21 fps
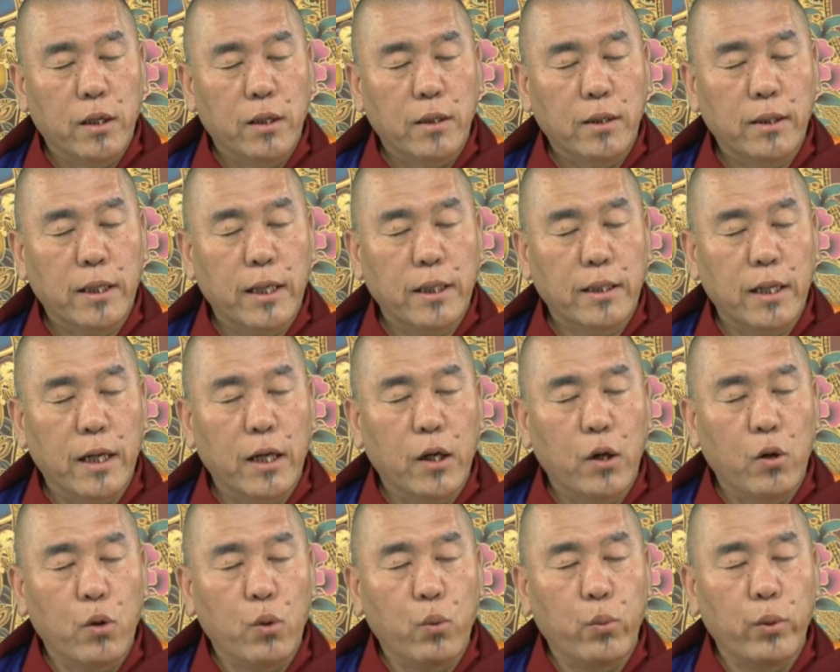that
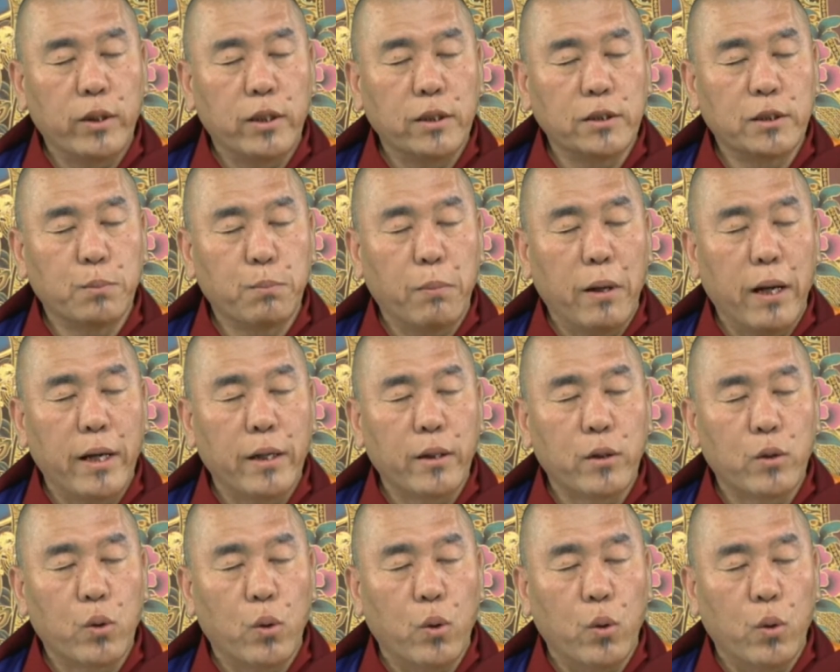along with the spine
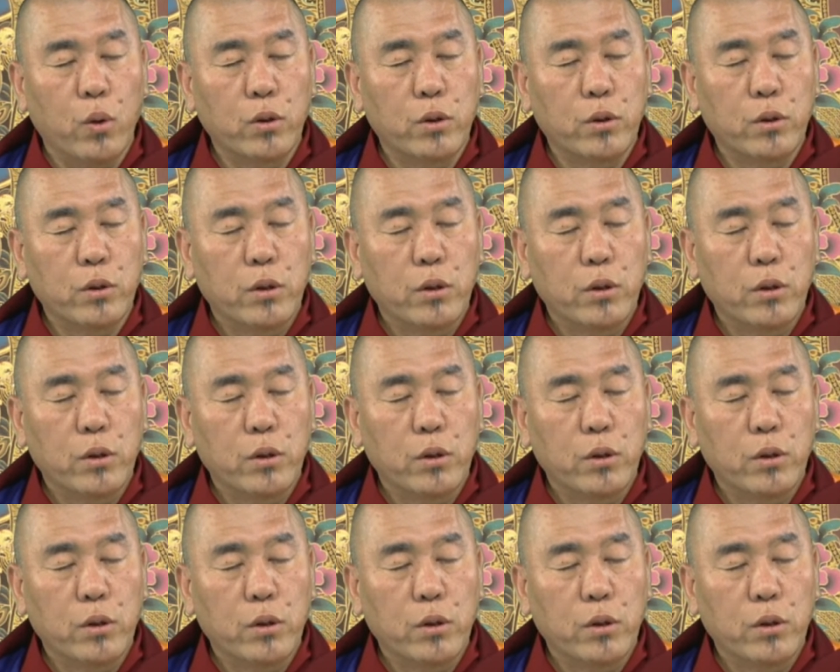cord